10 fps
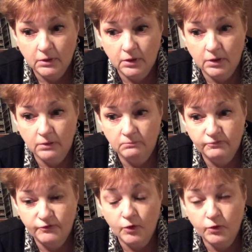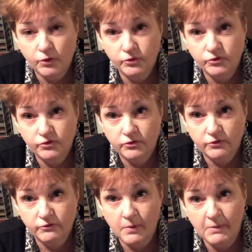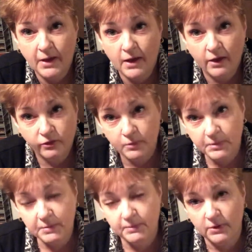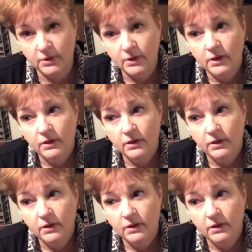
um, photos from other people,